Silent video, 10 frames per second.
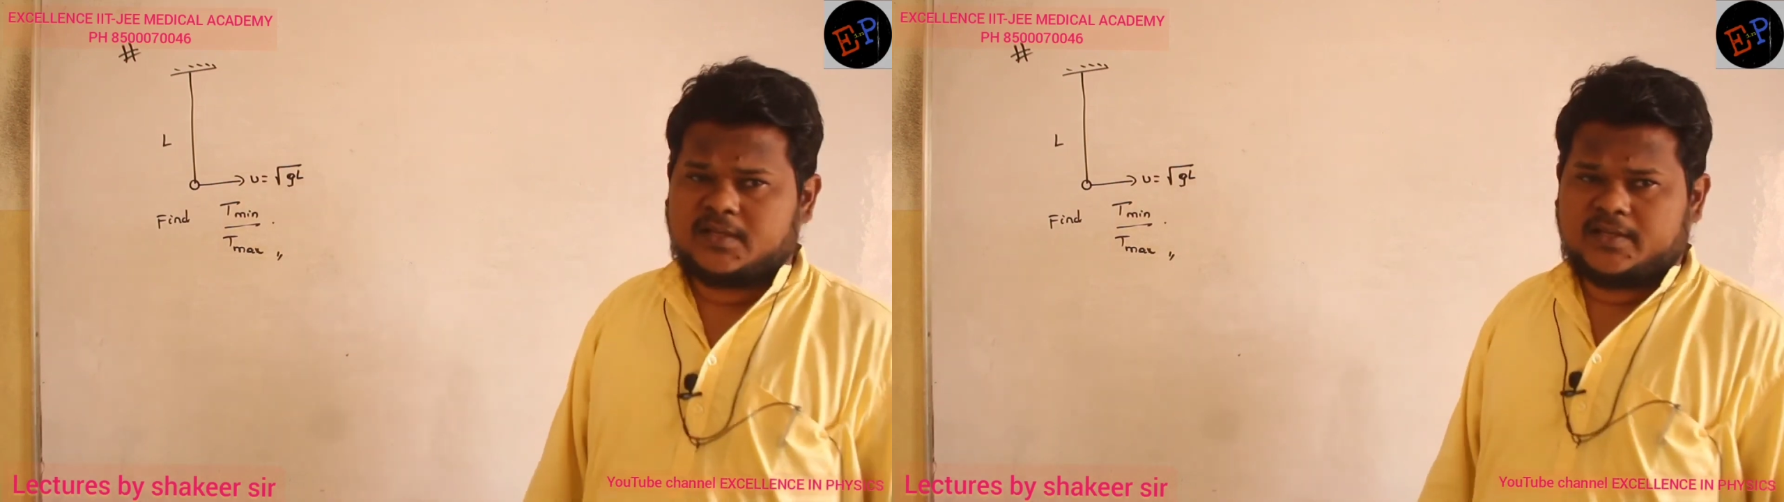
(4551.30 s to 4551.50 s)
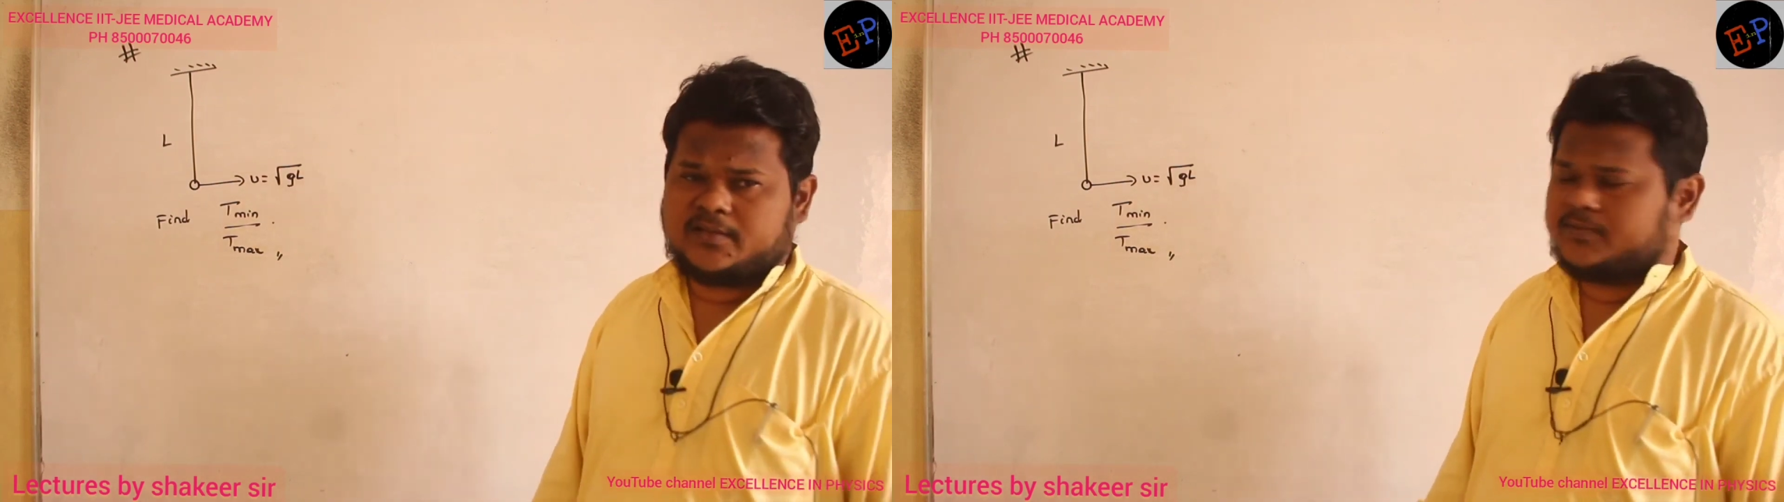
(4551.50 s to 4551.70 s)

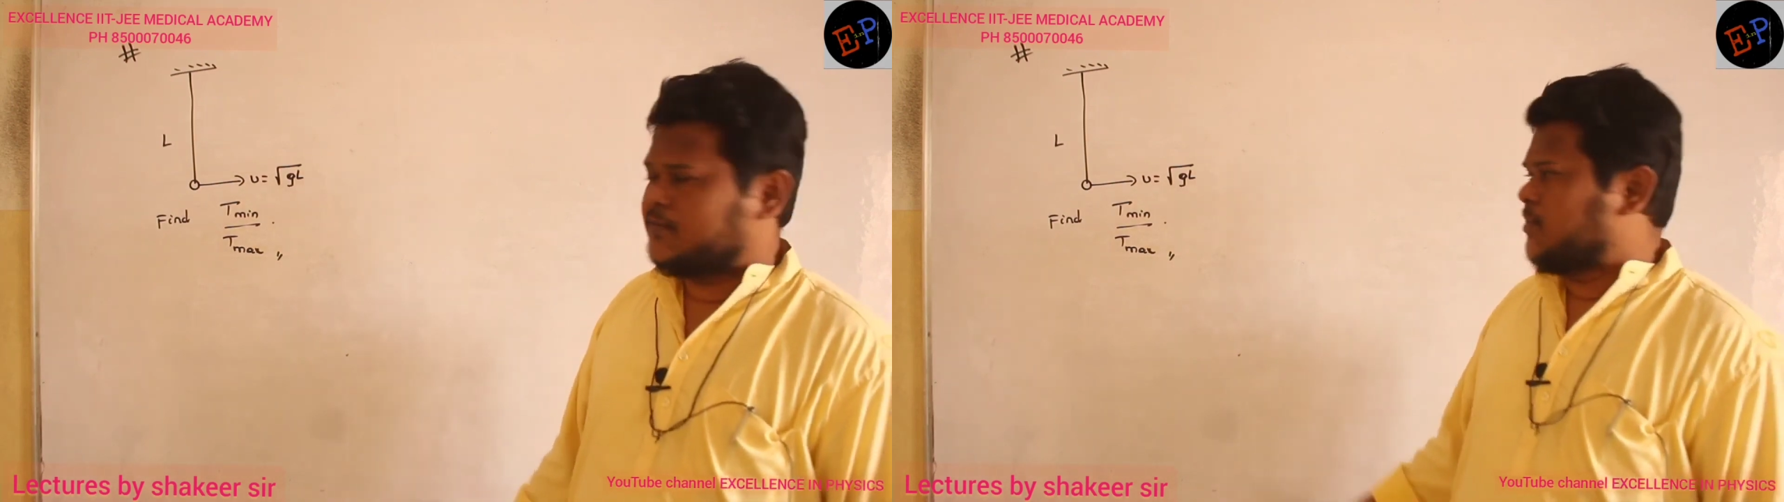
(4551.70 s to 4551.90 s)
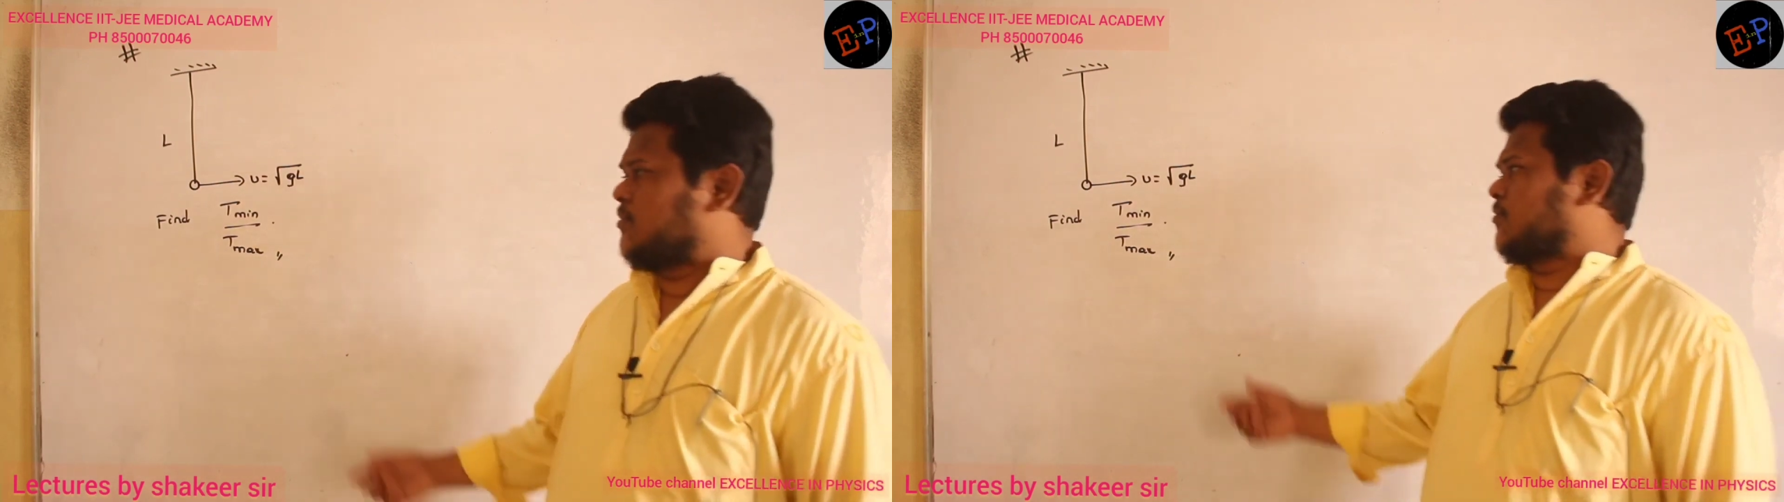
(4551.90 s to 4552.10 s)
Clear, no?
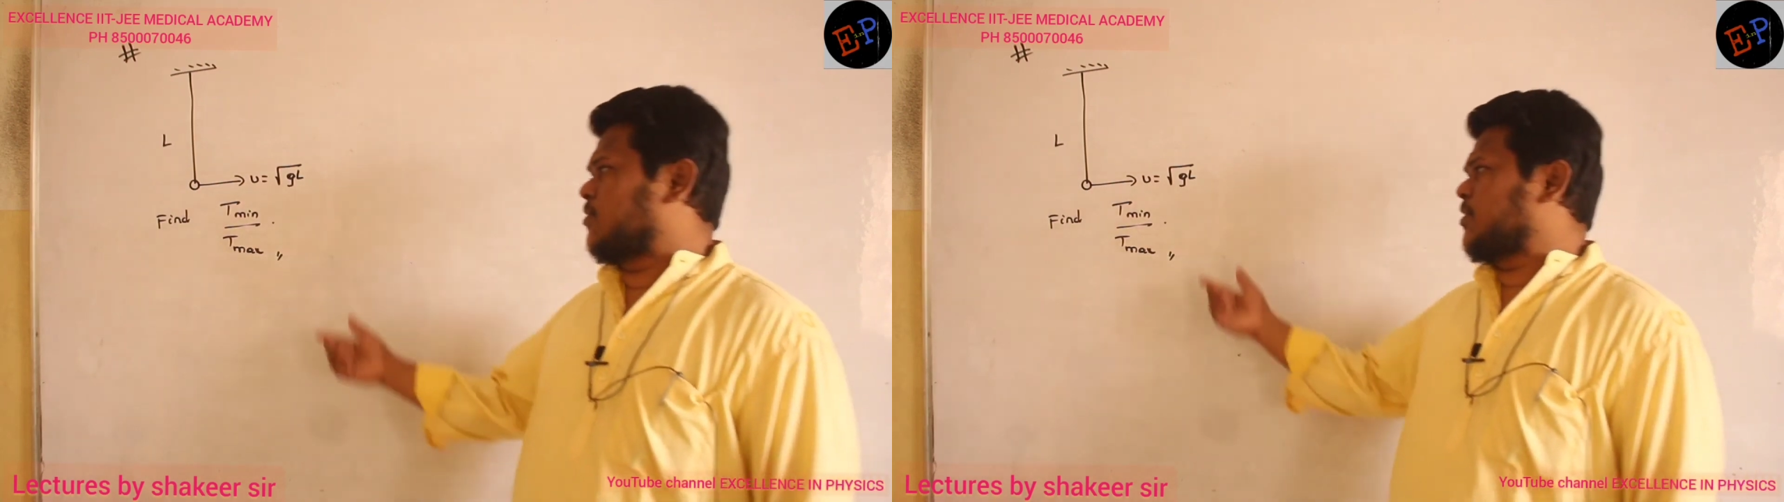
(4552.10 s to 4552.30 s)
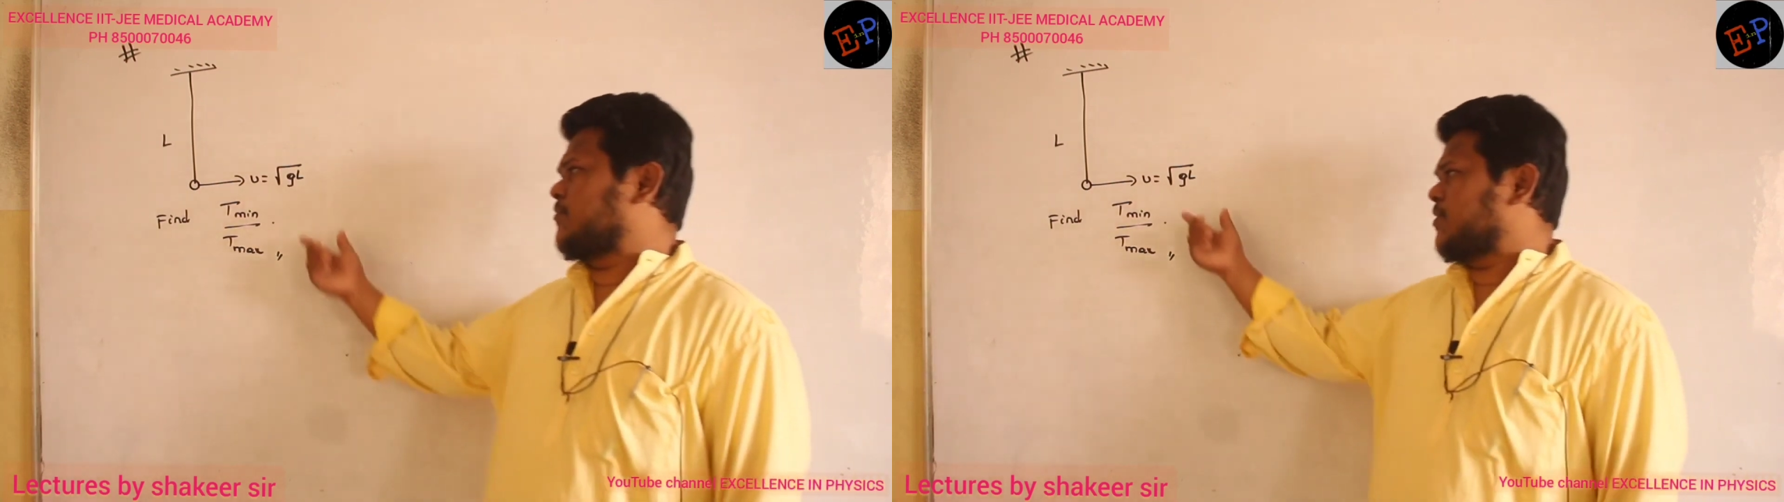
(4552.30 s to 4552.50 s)

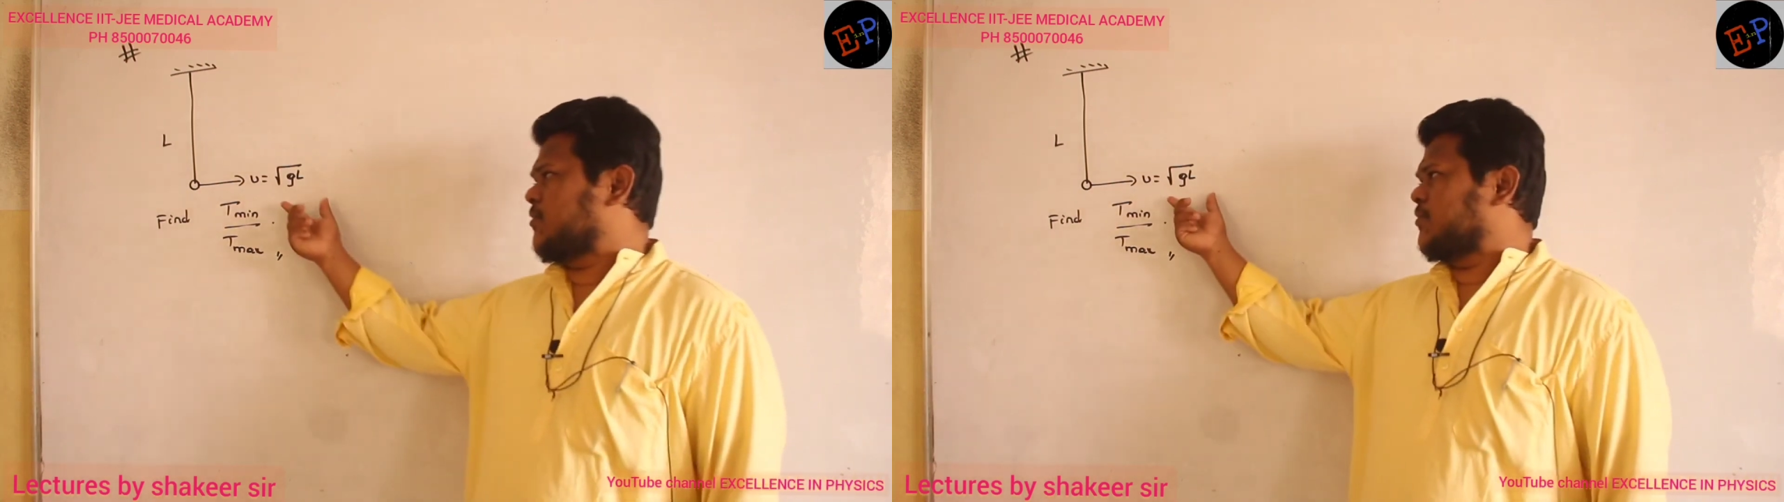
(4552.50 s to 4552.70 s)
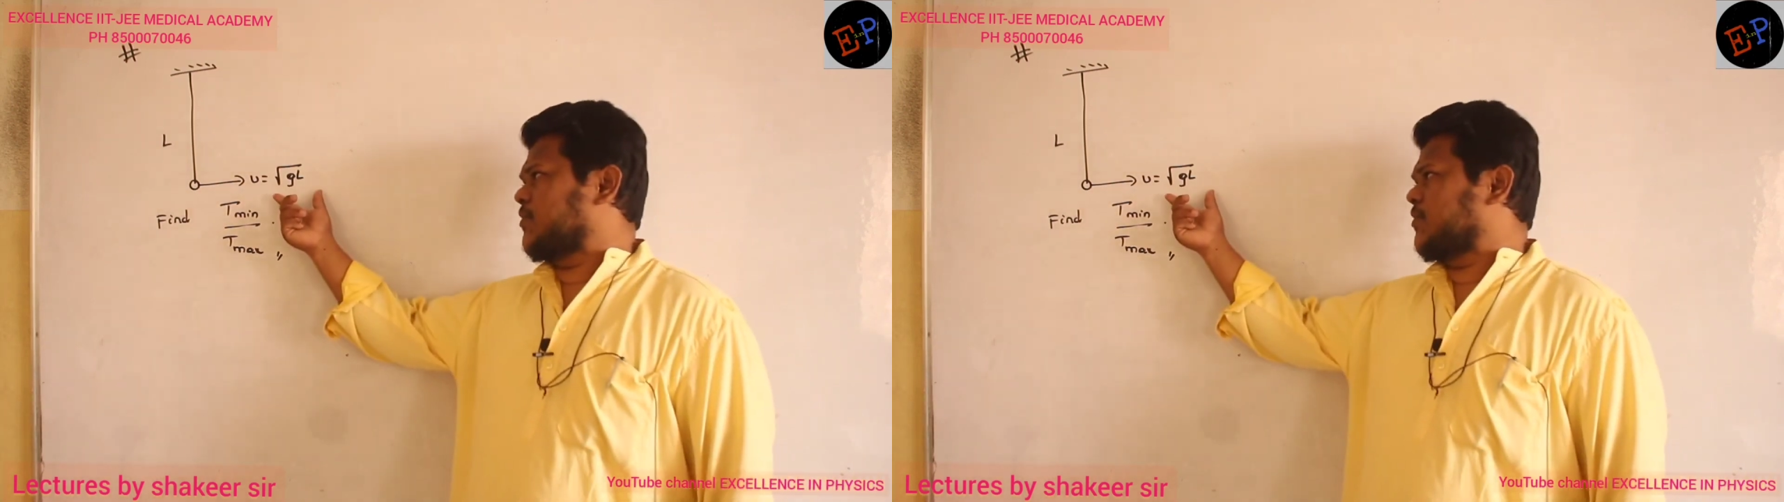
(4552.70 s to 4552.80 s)
Only if I give